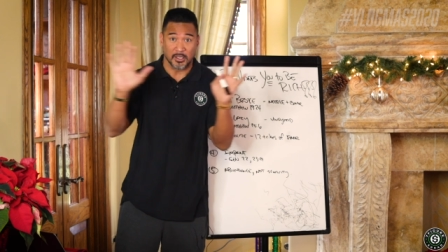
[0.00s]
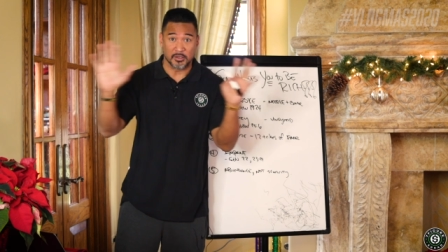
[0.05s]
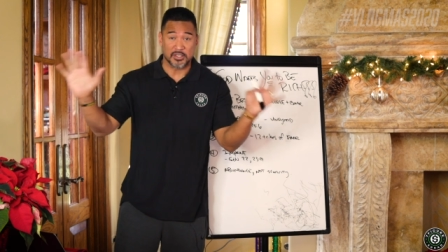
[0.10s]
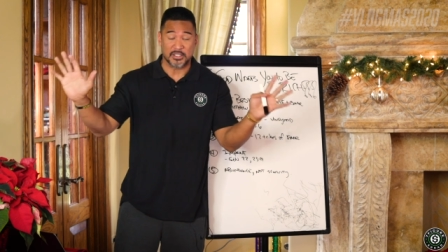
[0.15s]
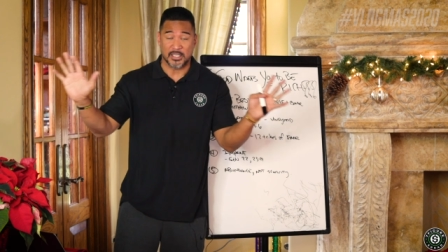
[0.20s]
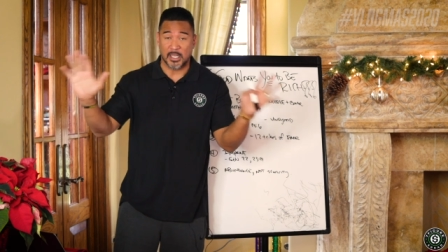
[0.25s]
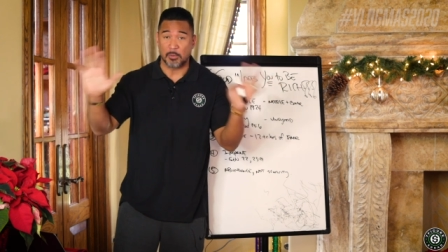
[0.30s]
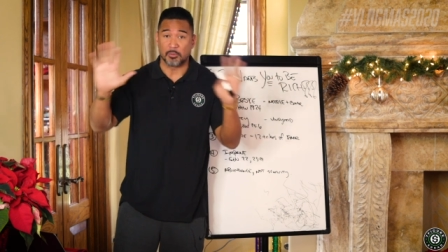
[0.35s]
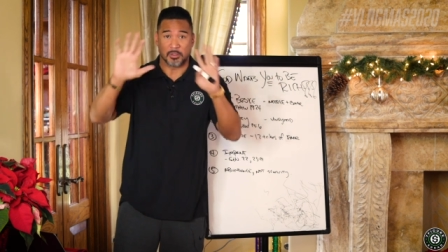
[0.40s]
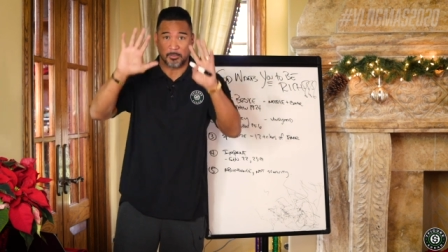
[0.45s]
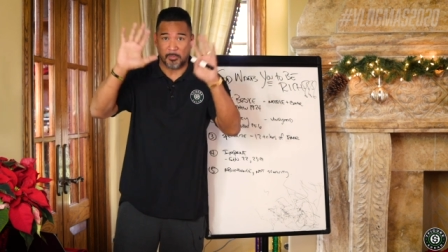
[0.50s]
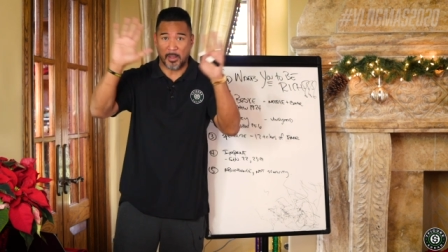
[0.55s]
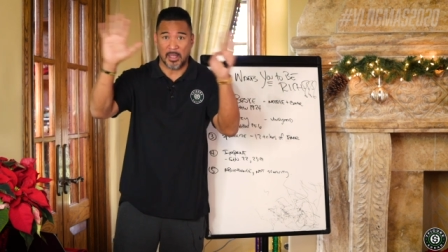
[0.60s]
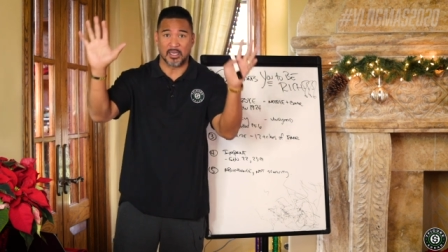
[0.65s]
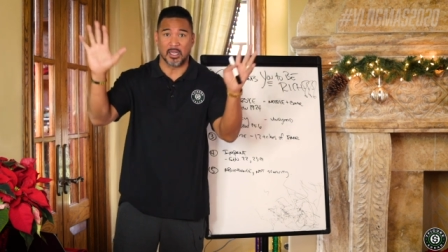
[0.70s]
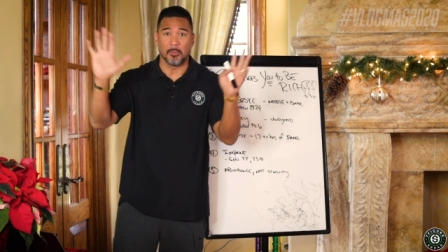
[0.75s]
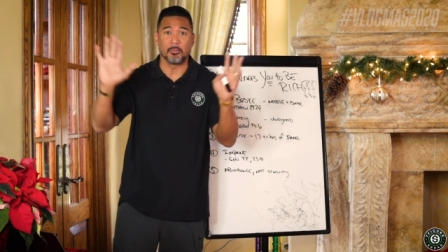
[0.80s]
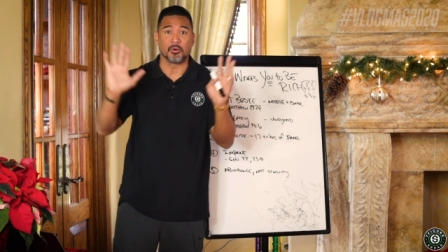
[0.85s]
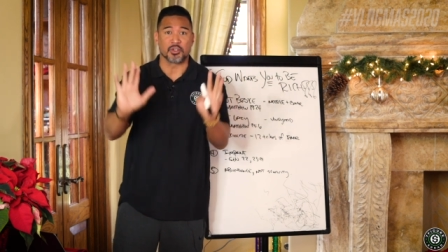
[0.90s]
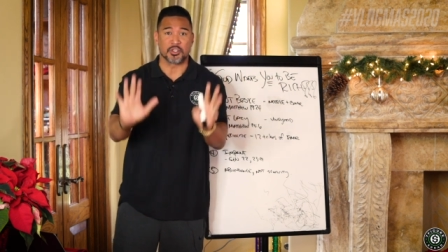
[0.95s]
Okay, understand what the
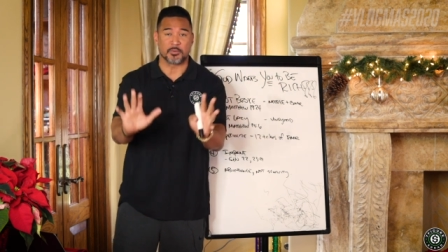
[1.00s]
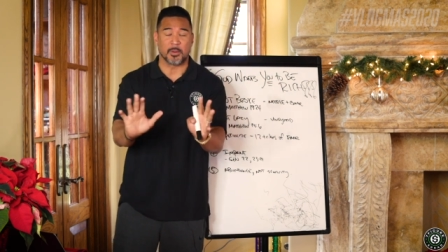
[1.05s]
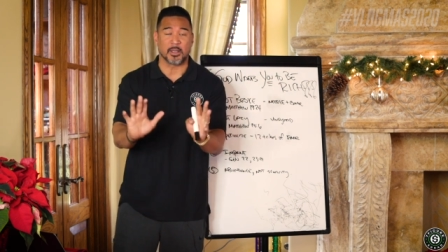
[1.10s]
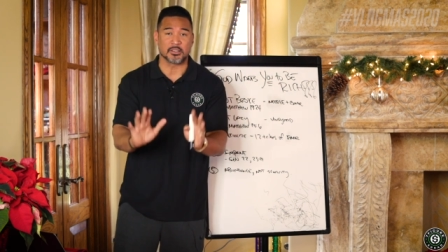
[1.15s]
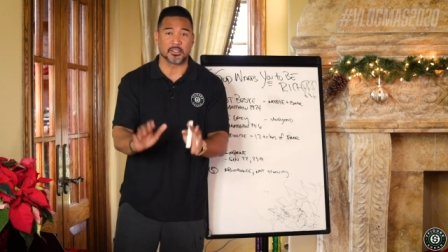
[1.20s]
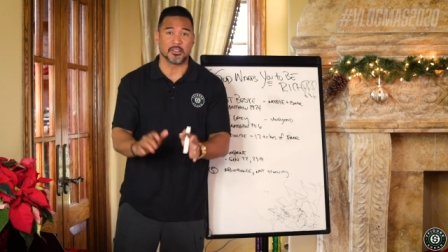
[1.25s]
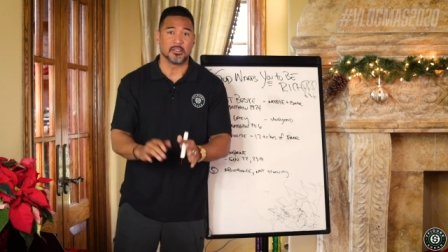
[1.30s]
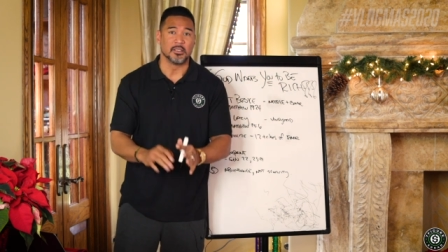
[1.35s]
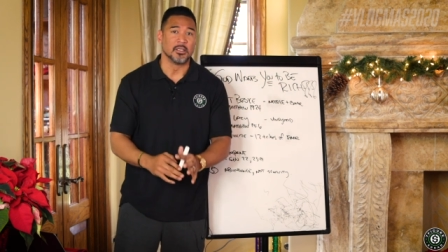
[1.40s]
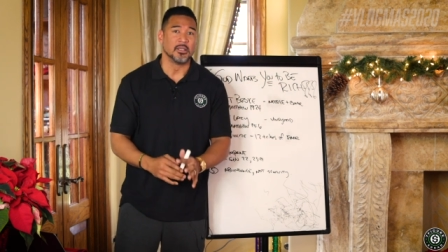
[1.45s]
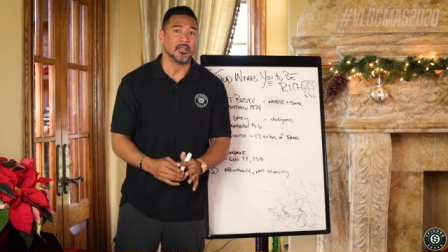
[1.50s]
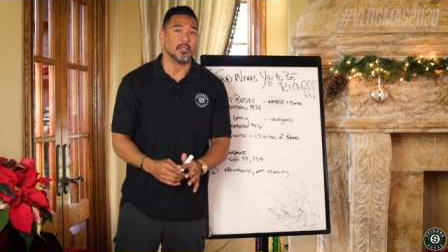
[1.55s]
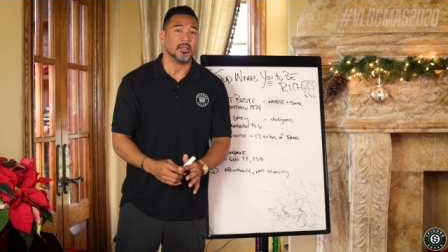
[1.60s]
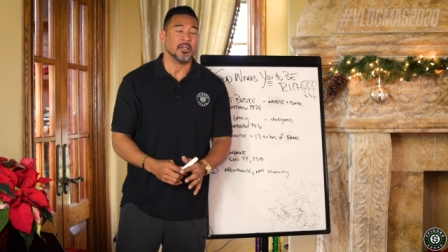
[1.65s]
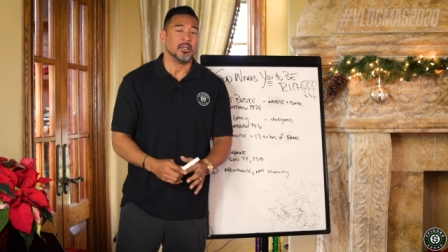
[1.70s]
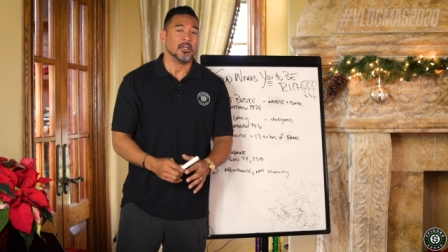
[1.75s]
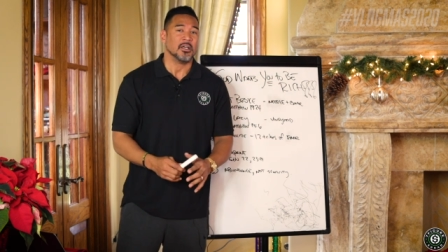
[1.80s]
pandemic, respect it.